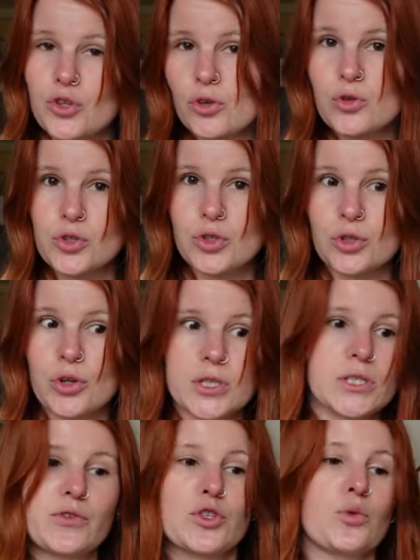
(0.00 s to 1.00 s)
Don't look too
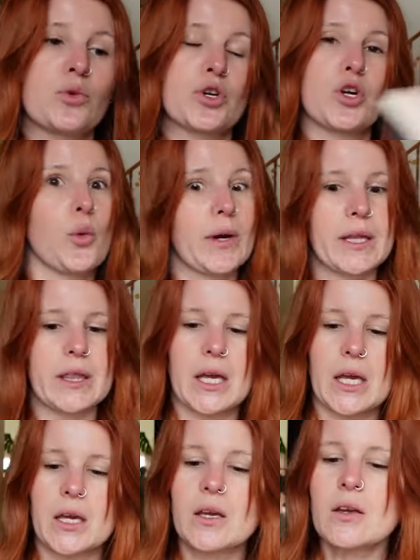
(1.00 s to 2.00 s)
close if you don't want to know
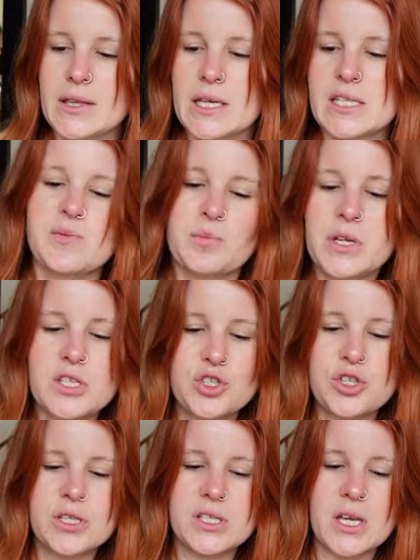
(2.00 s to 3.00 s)
anything. There's bits
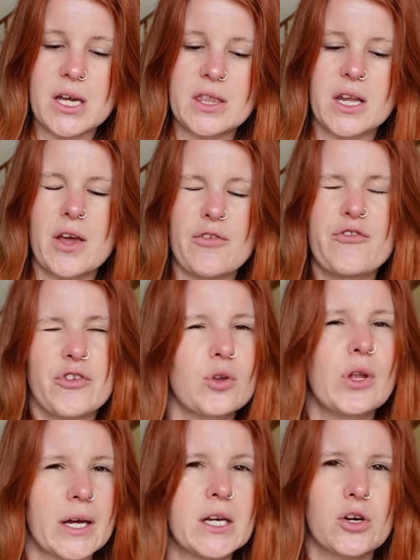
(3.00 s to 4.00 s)
just like that I feel
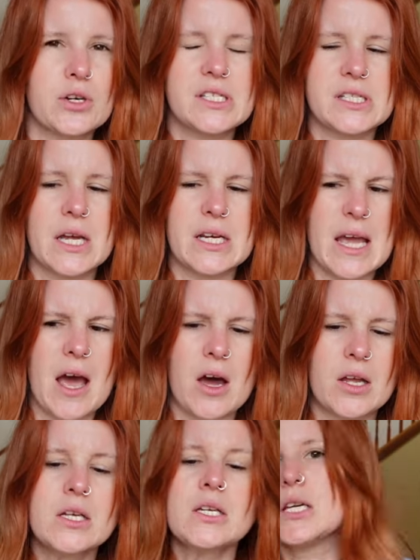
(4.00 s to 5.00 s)
like are going to stand
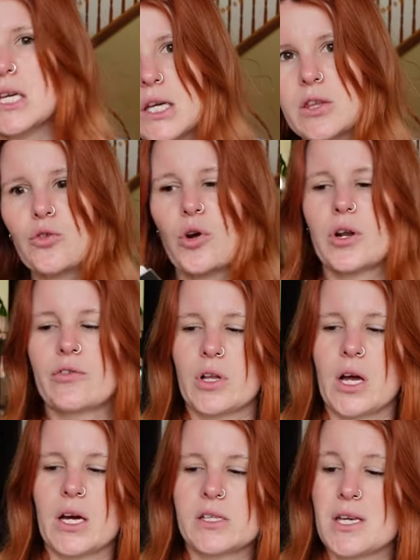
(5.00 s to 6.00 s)
out in Throne of
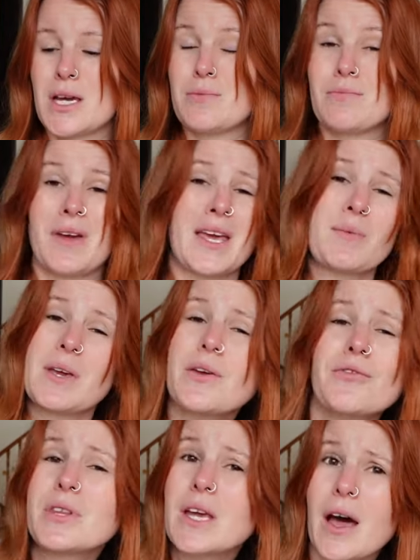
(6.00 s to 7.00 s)
Glass and maybe
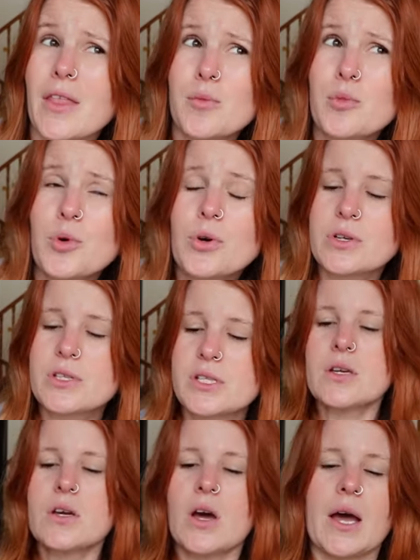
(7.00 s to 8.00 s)
even the other books.
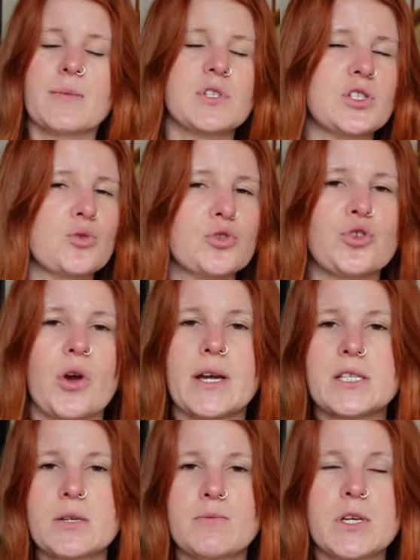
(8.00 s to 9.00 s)
I'm still
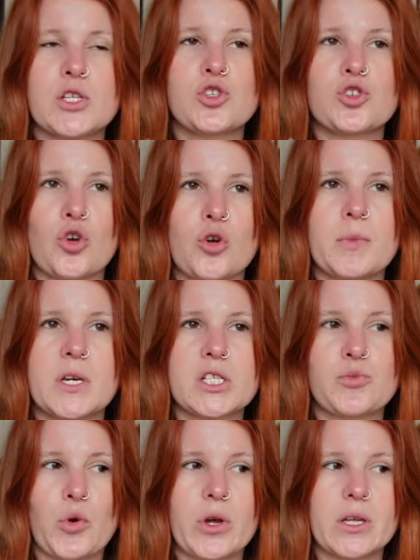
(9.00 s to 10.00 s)
trying to miss so many
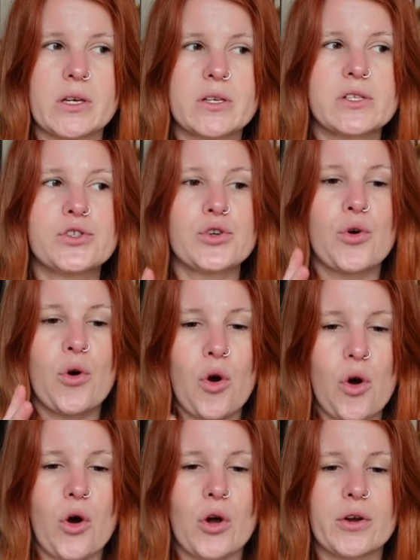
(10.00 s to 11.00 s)
spoilers
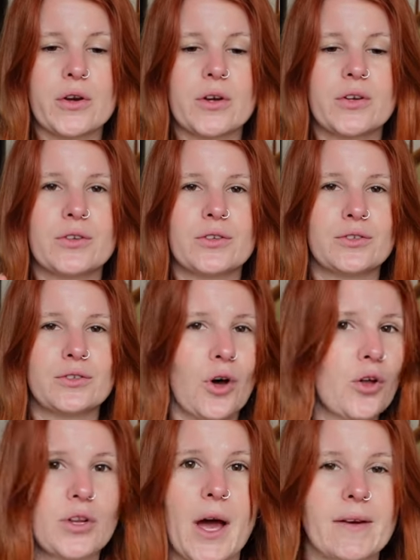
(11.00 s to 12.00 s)
on
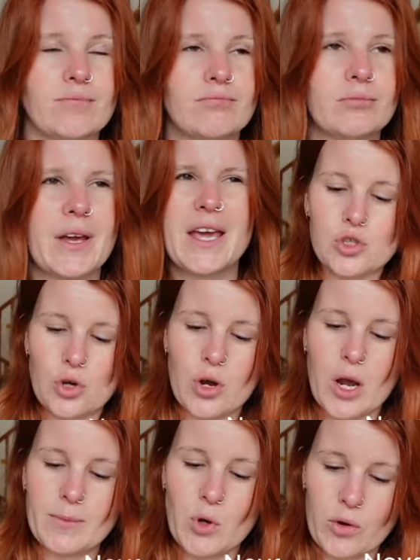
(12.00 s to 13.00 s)
online. So
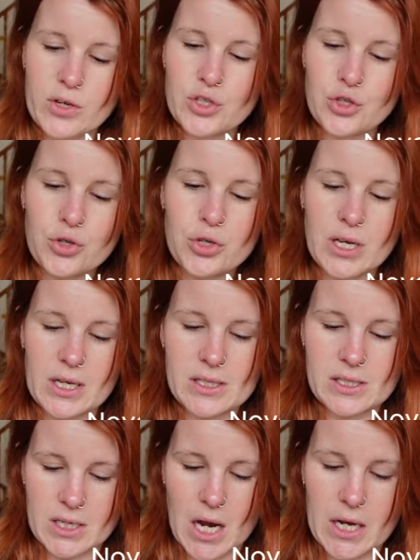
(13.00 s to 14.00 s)
I'm going to get
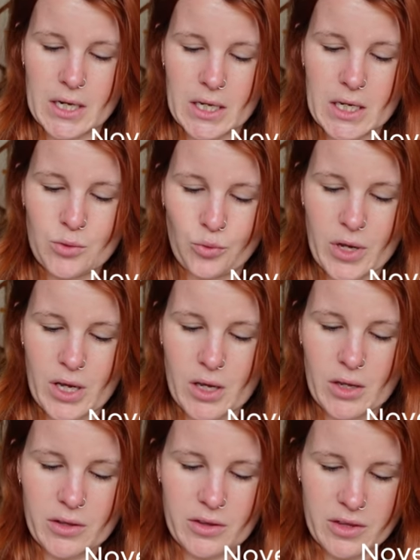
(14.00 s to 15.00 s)
started
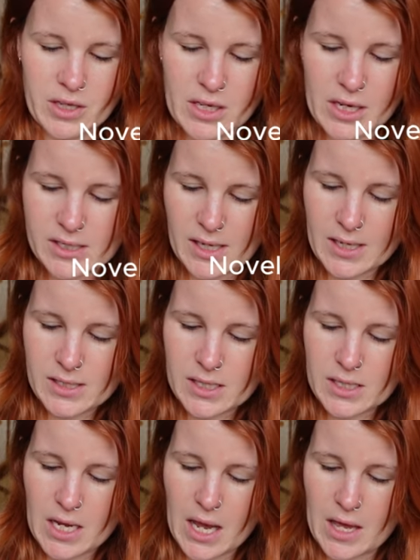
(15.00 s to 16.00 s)
with The
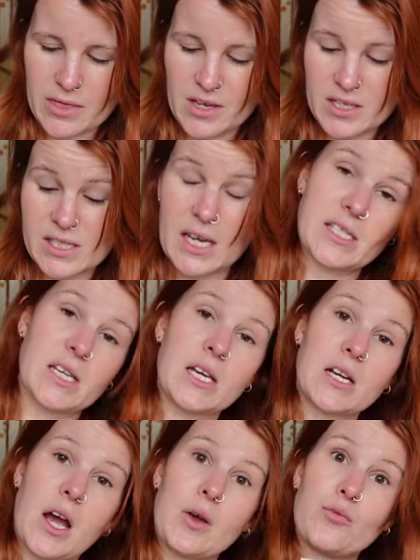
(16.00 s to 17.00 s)
Assassin and the
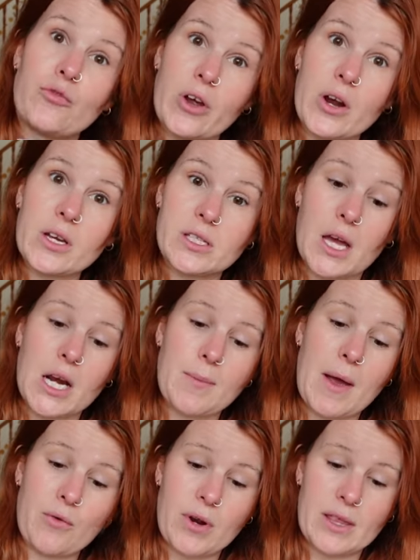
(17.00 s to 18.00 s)
Desert. I'm very excited
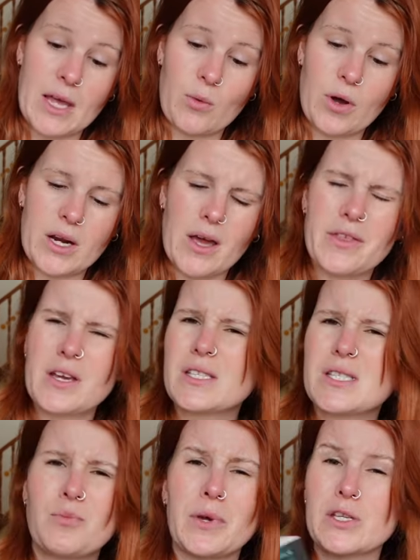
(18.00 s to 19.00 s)
about reading that one. I think
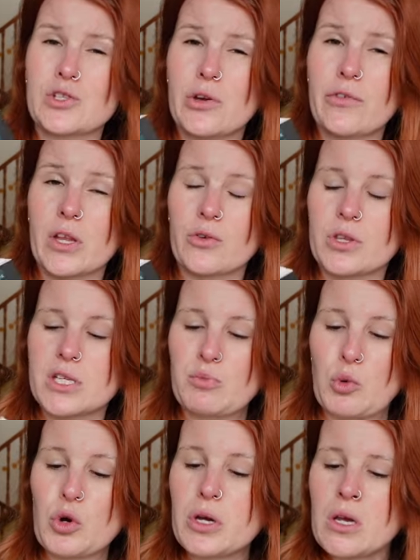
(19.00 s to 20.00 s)
it's the biggest novella in this
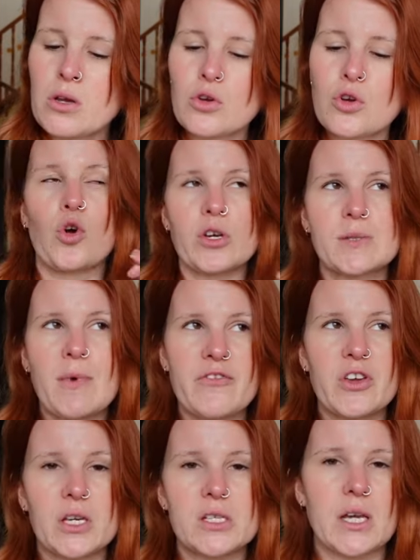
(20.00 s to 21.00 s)
book. Crossing my
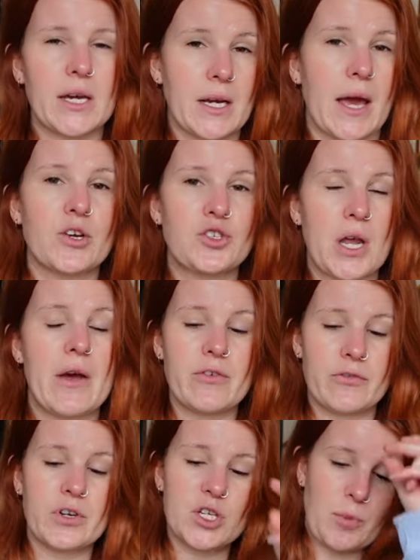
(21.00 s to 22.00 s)
fingers I can actually have
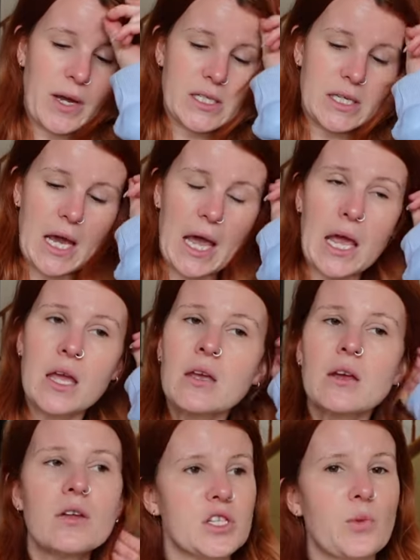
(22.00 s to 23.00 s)
it finished by today.
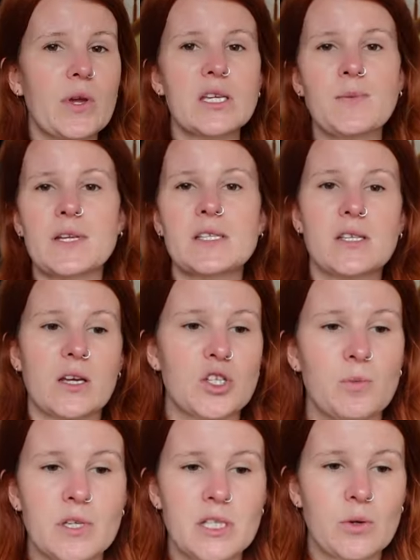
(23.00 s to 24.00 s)
This week has been such
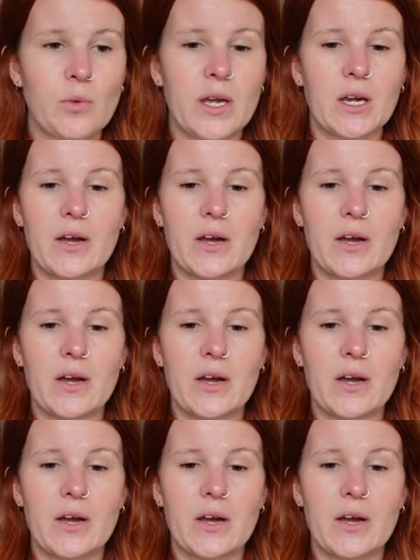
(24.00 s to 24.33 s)
a busy week.